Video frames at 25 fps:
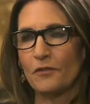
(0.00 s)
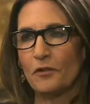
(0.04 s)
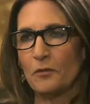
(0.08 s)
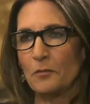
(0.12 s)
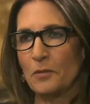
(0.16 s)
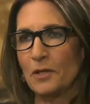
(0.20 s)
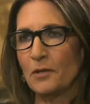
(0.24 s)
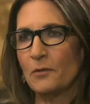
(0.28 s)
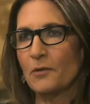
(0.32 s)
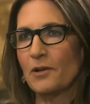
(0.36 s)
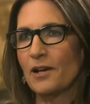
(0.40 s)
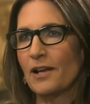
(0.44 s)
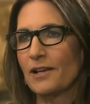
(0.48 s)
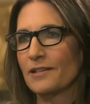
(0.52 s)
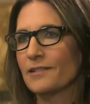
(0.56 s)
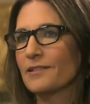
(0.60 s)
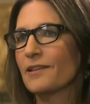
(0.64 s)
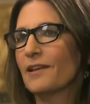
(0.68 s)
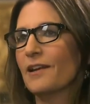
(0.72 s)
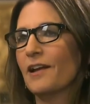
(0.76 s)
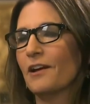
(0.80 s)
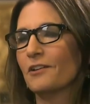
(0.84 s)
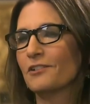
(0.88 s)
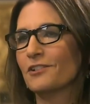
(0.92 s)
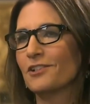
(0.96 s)
For me, what I
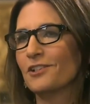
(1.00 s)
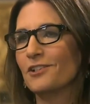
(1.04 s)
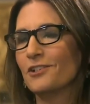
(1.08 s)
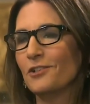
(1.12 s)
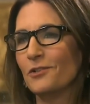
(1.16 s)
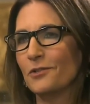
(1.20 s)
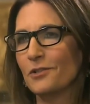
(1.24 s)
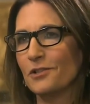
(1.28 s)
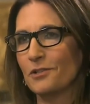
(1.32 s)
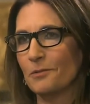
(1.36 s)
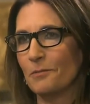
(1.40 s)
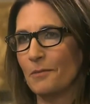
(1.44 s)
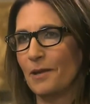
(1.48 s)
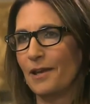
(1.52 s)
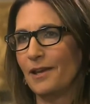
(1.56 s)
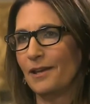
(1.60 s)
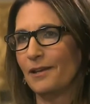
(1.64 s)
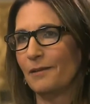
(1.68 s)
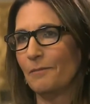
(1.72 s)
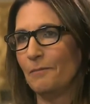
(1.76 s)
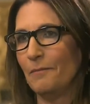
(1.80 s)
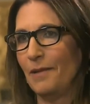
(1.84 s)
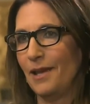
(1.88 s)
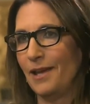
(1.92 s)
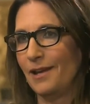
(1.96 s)
set out to do is
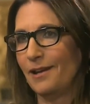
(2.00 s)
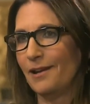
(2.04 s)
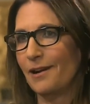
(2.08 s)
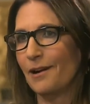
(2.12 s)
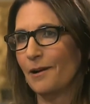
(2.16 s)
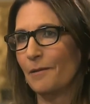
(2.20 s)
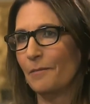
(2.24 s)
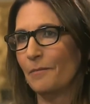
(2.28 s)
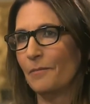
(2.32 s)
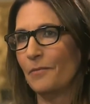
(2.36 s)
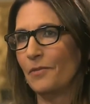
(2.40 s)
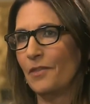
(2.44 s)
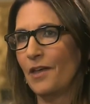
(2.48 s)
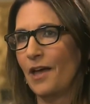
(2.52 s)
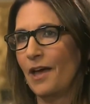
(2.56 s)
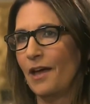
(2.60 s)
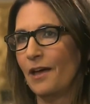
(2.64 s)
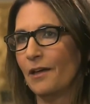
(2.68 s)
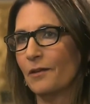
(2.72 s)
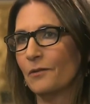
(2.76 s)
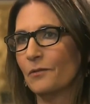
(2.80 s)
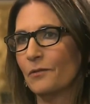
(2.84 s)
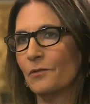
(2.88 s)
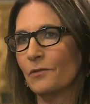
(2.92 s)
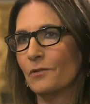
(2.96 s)
make makeup
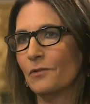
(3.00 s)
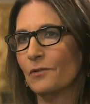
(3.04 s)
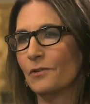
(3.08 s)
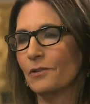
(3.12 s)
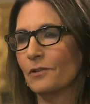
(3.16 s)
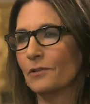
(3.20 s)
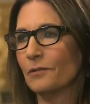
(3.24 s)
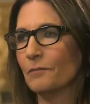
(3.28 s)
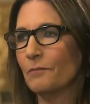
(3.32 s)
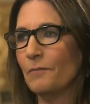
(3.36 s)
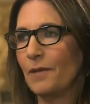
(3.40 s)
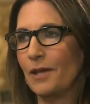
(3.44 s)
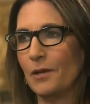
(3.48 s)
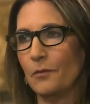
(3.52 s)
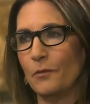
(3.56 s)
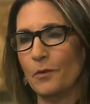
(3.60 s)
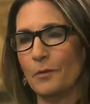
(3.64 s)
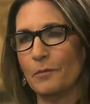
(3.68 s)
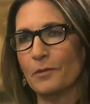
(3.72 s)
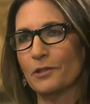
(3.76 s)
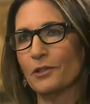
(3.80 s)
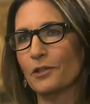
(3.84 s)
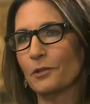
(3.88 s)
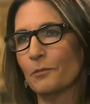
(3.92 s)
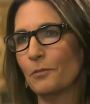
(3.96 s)
that made
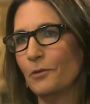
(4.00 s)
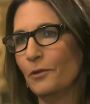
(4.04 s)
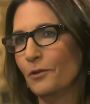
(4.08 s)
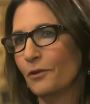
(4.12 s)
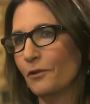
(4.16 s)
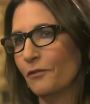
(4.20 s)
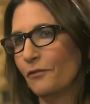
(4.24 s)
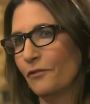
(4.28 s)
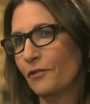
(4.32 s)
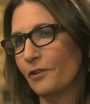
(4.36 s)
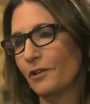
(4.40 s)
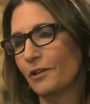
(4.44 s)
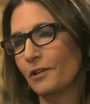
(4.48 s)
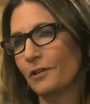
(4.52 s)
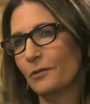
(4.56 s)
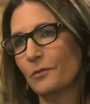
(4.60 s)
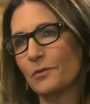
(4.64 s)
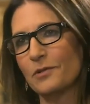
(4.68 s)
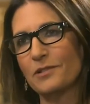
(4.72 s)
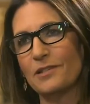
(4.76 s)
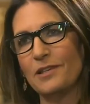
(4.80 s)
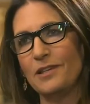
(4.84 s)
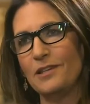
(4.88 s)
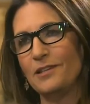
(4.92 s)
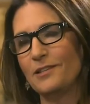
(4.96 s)
women look beautiful,
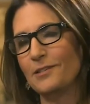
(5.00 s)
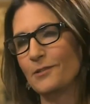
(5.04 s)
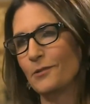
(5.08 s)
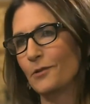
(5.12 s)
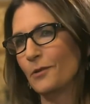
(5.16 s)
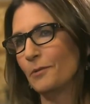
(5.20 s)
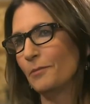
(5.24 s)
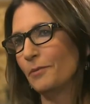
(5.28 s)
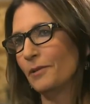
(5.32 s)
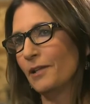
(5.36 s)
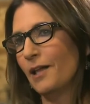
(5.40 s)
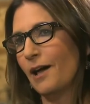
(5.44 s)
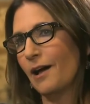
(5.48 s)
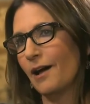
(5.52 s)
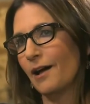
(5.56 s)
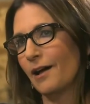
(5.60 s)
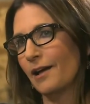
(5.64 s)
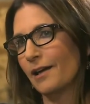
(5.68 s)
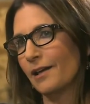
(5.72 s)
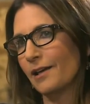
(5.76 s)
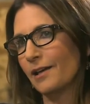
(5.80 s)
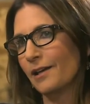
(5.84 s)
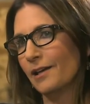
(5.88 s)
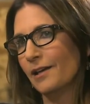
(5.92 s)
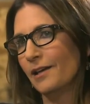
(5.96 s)
was easy to
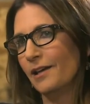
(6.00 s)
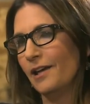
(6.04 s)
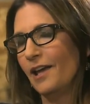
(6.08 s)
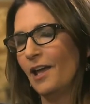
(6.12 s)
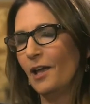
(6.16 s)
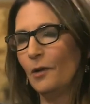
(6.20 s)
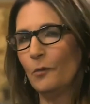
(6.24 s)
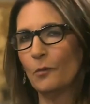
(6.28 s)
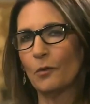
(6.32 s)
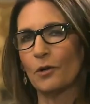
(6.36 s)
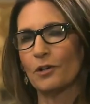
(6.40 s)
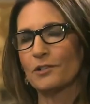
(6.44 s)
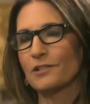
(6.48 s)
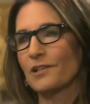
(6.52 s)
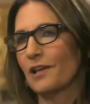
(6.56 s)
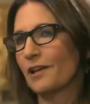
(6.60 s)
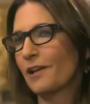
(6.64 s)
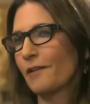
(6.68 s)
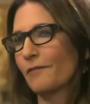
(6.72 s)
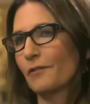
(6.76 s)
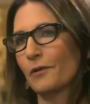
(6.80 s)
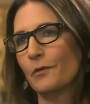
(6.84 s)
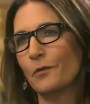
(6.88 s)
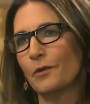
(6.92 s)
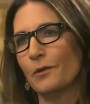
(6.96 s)
apply, and worked
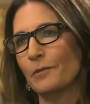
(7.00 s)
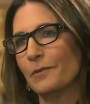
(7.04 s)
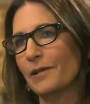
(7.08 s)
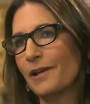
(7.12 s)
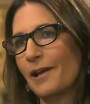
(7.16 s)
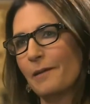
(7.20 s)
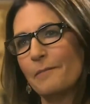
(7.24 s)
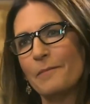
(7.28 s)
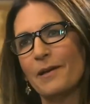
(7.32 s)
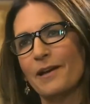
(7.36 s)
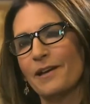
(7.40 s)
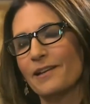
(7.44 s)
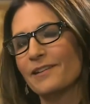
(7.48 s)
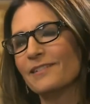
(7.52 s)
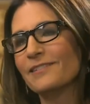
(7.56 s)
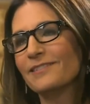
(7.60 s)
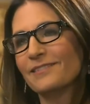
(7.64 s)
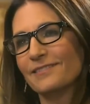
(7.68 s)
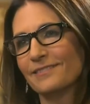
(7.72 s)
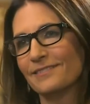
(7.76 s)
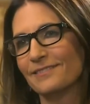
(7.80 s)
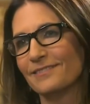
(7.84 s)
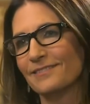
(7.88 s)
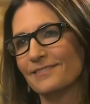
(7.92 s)
on every woman I met.